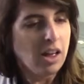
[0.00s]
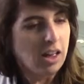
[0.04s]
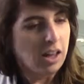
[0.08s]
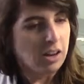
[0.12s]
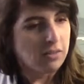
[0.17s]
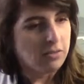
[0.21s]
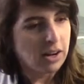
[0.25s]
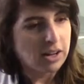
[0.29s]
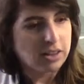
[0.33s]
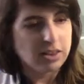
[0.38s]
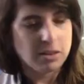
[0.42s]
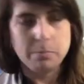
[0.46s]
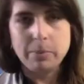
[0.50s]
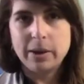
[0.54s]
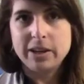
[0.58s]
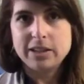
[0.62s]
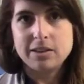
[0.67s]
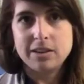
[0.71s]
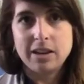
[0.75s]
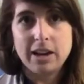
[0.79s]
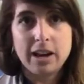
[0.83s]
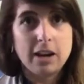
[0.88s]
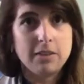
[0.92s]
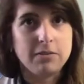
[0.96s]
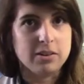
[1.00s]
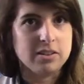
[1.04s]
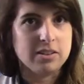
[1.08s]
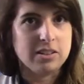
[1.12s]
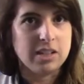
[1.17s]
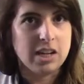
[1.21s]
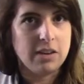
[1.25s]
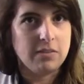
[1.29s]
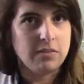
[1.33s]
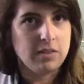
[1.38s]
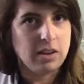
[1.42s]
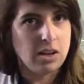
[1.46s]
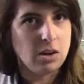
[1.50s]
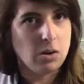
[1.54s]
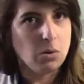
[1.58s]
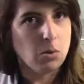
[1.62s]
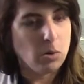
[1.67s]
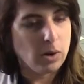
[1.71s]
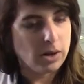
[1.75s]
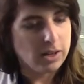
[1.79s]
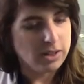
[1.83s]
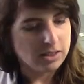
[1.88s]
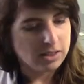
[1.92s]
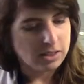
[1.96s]
In fact, the best they had for safety
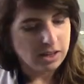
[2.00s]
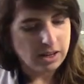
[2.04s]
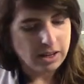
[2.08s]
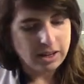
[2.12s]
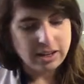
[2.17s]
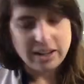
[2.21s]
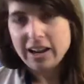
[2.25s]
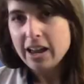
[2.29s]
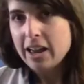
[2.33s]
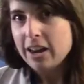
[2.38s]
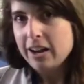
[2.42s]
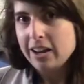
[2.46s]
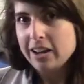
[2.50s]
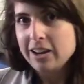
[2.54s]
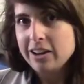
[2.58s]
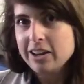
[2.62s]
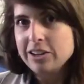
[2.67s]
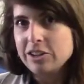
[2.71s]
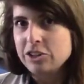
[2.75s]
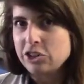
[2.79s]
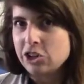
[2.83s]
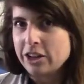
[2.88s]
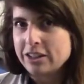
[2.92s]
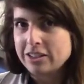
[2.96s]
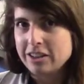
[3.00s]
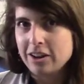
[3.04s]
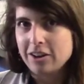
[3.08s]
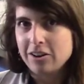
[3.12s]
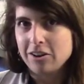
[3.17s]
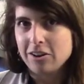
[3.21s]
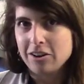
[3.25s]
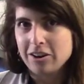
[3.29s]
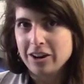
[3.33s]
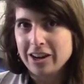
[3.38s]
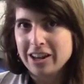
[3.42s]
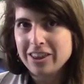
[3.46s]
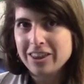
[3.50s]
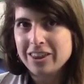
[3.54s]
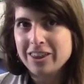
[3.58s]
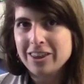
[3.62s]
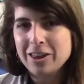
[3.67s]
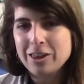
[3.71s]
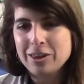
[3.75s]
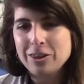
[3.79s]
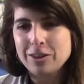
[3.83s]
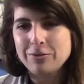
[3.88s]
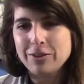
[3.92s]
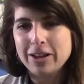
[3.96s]
was uh, netting just underneath
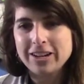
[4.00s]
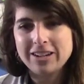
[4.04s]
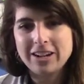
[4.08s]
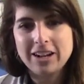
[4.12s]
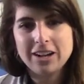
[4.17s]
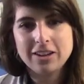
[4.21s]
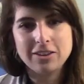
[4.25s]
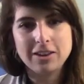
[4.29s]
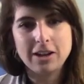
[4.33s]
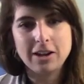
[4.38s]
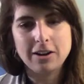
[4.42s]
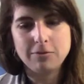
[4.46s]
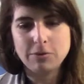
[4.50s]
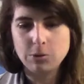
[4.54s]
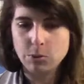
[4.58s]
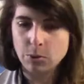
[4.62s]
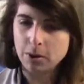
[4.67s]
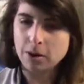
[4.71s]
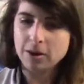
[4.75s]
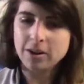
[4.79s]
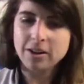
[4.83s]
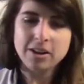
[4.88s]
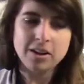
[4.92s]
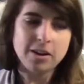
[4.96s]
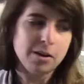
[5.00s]
the flight deck, that if you were